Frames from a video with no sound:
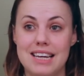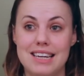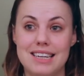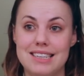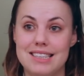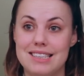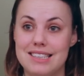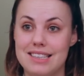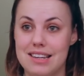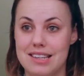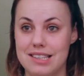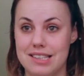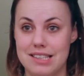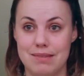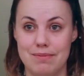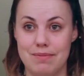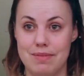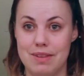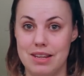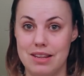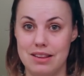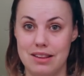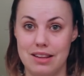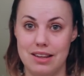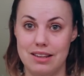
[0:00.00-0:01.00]
it's not
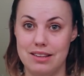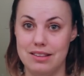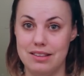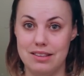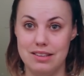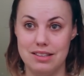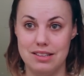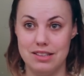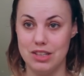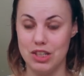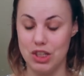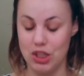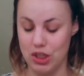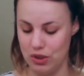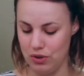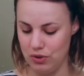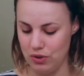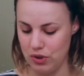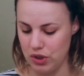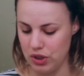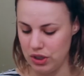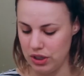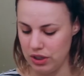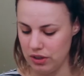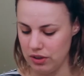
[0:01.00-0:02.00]
something that is a
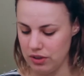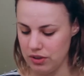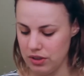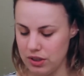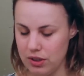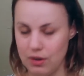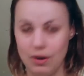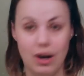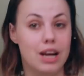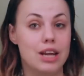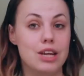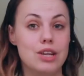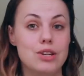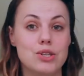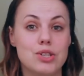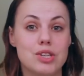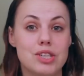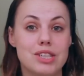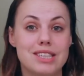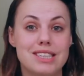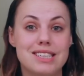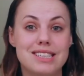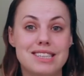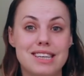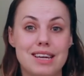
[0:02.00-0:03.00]
huge deal, so I
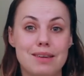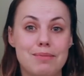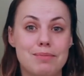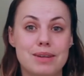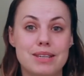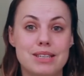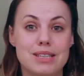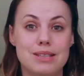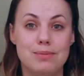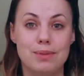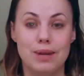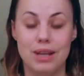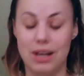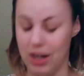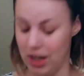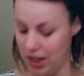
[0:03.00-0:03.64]
usually skip it, to be